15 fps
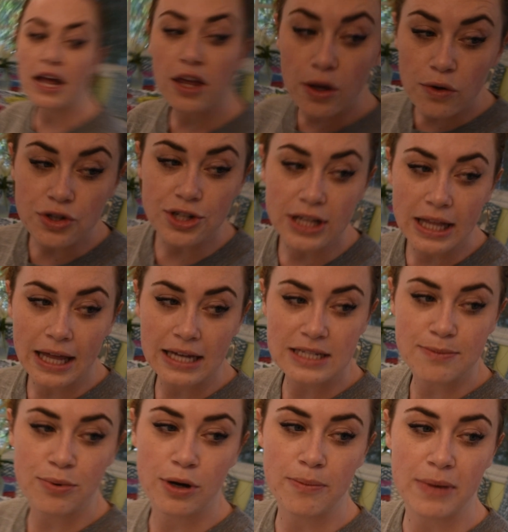I usually like to
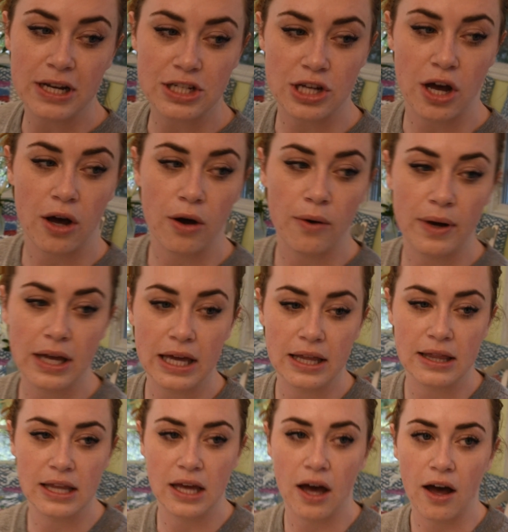put my dough
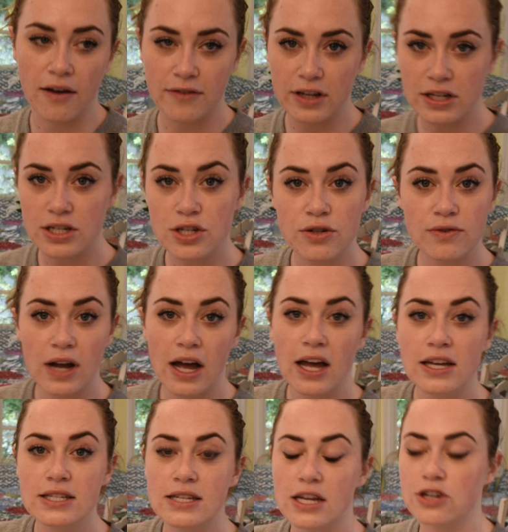in the oven to
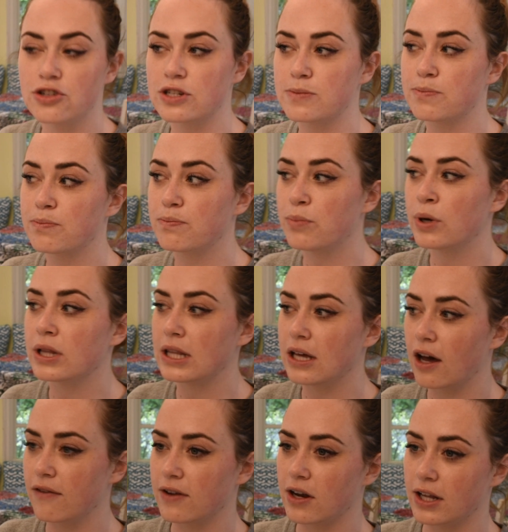rise and just put the
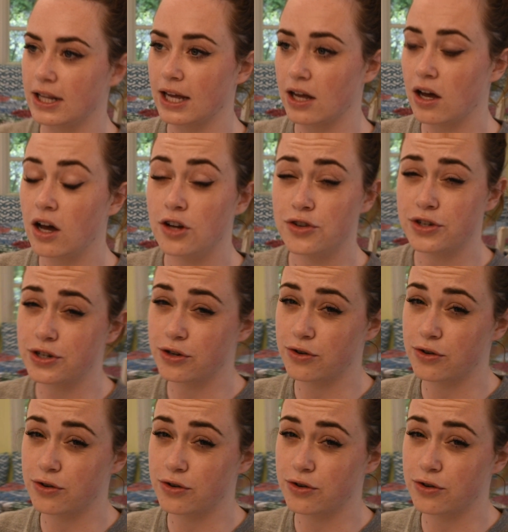oven on like 100